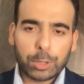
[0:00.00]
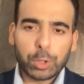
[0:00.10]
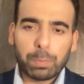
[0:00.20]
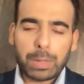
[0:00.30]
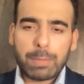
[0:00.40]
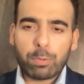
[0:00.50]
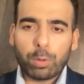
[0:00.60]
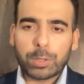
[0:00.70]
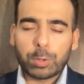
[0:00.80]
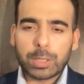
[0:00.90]
Supreme
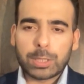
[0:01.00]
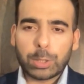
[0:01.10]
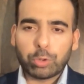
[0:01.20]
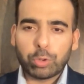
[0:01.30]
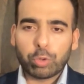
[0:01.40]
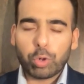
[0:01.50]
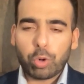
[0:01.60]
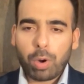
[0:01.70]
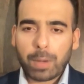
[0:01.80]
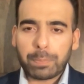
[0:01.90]
Court's jurisdiction could
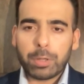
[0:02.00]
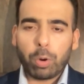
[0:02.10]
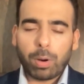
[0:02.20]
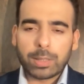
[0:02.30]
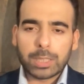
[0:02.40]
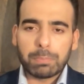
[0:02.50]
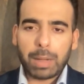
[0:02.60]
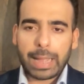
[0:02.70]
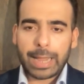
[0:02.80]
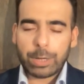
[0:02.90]
not be altered
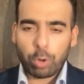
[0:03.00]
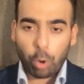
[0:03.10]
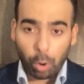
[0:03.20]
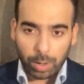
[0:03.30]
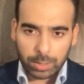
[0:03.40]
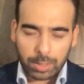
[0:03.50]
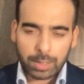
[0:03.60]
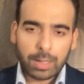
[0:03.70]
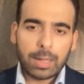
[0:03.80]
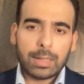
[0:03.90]
by an
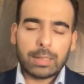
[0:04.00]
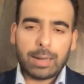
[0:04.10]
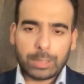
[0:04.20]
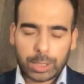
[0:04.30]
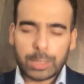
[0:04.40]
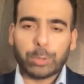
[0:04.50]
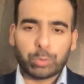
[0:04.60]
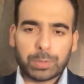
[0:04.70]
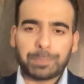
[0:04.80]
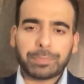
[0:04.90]
ordinary
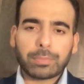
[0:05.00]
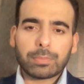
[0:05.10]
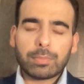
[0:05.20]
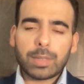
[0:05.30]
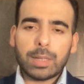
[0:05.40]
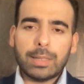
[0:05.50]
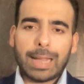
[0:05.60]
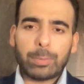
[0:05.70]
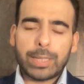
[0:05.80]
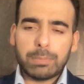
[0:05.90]
legislation.
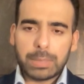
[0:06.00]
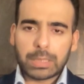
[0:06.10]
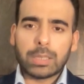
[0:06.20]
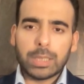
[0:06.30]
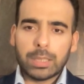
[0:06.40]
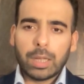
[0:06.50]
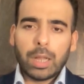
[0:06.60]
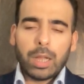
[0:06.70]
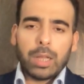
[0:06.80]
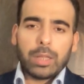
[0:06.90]
Now, admittedly,
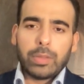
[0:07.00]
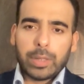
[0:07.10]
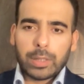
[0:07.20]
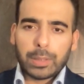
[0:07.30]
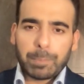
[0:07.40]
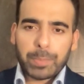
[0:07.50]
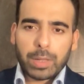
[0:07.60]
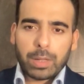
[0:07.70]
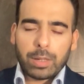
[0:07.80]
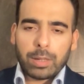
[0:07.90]
the
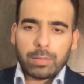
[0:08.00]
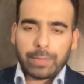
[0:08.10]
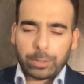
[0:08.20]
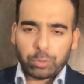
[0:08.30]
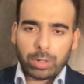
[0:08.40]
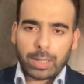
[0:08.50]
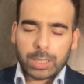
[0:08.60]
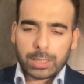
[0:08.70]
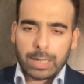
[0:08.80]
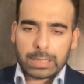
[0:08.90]
federal
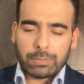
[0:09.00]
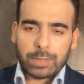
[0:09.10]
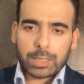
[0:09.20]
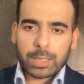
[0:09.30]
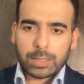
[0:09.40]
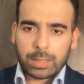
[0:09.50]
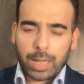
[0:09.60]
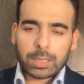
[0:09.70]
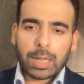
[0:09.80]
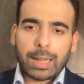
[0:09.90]
legislative list
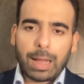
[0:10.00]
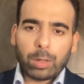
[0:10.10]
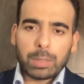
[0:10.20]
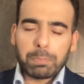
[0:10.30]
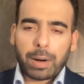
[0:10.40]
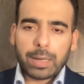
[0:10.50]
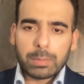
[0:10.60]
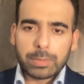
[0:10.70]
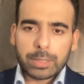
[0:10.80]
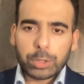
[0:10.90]
does allow the
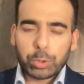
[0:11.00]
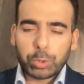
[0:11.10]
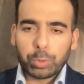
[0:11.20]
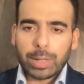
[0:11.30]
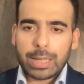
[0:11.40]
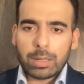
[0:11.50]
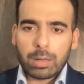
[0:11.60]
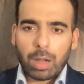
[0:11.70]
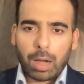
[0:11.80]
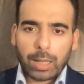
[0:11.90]
Parliament to
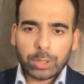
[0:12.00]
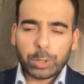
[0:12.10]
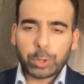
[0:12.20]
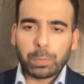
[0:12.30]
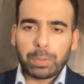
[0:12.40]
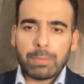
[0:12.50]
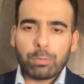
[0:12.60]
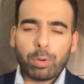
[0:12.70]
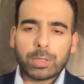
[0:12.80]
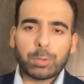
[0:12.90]
enlarge the
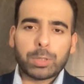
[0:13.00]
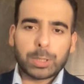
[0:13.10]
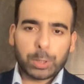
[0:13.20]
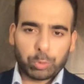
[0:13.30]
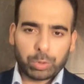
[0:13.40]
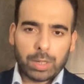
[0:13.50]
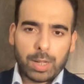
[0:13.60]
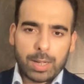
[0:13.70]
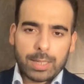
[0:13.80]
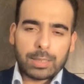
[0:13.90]
Supreme Court's jurisdiction.
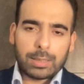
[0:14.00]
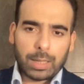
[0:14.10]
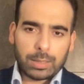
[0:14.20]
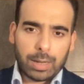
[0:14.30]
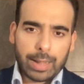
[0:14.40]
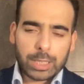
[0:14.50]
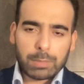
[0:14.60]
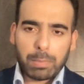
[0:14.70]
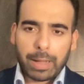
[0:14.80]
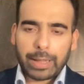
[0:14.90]

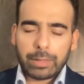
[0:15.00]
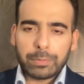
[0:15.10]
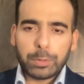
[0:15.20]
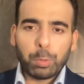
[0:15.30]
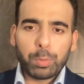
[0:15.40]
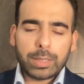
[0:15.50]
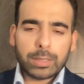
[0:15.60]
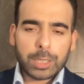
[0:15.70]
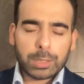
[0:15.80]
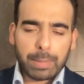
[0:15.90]
Nonetheless, my view in
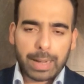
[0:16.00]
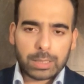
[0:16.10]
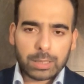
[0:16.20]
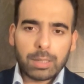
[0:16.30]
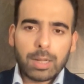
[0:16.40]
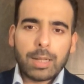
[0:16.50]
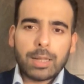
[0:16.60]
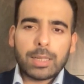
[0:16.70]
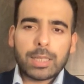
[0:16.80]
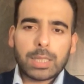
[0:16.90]
this matter
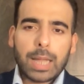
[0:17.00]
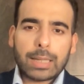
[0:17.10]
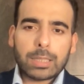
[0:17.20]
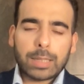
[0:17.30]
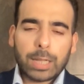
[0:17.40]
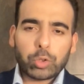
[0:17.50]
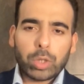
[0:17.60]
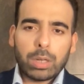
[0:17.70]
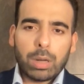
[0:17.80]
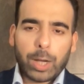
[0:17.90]
is that such
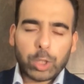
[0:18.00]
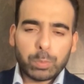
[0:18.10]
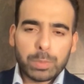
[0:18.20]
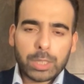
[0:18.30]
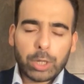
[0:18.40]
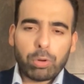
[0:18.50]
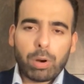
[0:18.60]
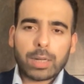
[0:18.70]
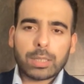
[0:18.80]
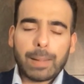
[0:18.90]
enlargement
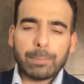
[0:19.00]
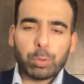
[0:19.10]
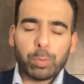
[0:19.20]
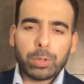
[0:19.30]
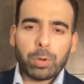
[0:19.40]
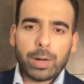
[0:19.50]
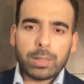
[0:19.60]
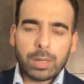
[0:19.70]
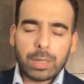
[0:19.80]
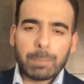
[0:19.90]
cannot come through an
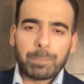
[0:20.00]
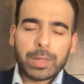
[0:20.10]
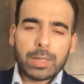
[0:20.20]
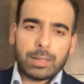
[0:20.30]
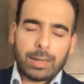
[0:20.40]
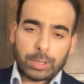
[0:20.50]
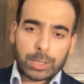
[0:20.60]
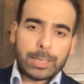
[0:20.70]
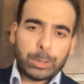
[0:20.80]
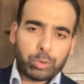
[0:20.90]
ordinary
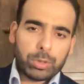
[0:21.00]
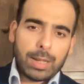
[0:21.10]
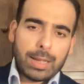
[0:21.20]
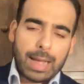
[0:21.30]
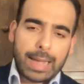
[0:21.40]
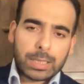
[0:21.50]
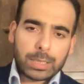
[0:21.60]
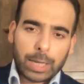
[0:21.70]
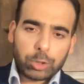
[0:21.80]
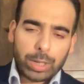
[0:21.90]
legislation, and
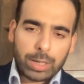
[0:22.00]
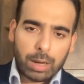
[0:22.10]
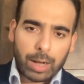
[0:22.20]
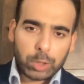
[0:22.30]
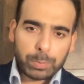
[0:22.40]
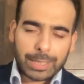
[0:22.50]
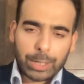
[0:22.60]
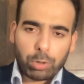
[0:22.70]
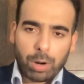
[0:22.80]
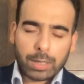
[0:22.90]
such enlargement
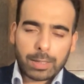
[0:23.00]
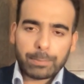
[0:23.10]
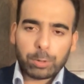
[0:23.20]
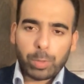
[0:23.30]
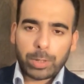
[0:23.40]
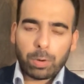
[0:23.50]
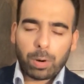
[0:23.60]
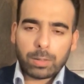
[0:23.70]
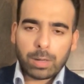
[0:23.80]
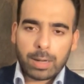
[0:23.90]
cannot come through an
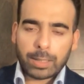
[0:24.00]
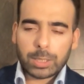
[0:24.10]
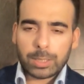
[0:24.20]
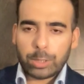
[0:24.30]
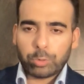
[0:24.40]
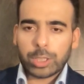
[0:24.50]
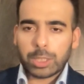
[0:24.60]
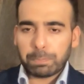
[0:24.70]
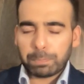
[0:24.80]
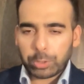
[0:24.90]
ordinary legislation,
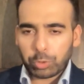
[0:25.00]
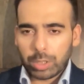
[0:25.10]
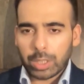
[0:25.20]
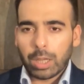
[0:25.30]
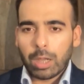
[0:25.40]
especially